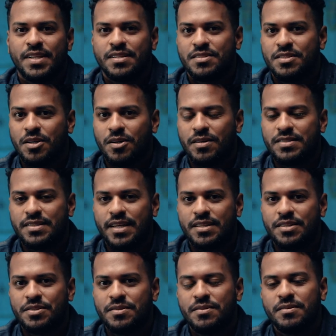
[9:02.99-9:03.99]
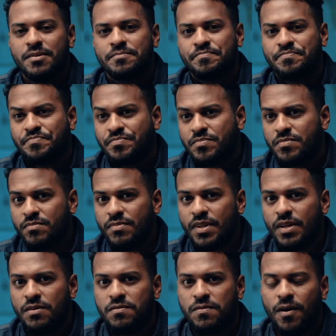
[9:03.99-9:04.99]
So stay tuned.
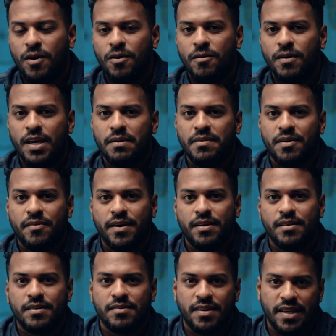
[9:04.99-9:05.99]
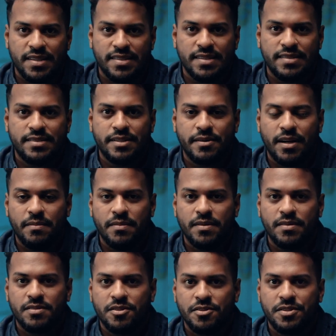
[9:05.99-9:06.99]
Follow Emanuel on his Instagram
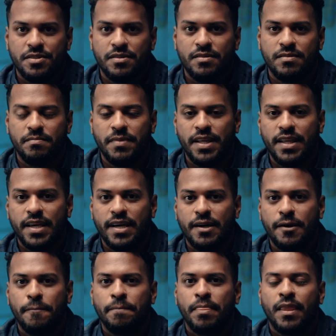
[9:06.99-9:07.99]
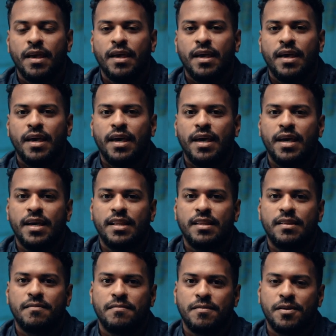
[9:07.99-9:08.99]
and social media,
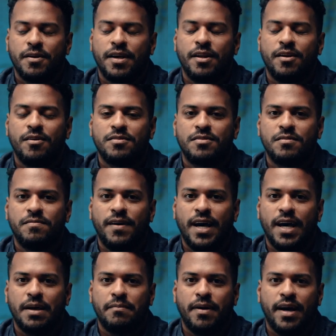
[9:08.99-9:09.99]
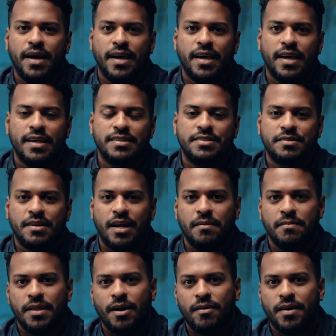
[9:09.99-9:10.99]
and you can also find my
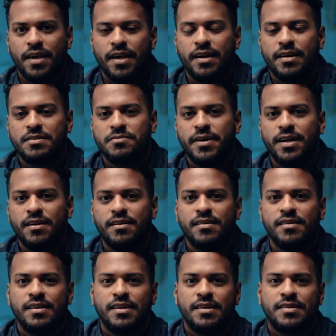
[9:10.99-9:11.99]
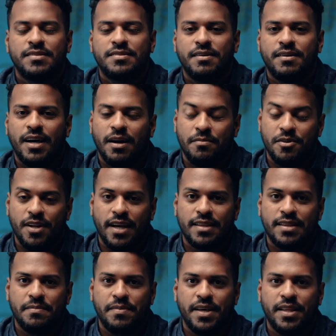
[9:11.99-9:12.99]
Instagram down here as well. So I hope you
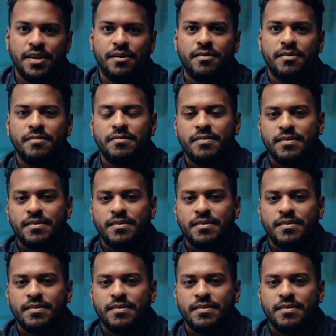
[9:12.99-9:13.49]
liked the video.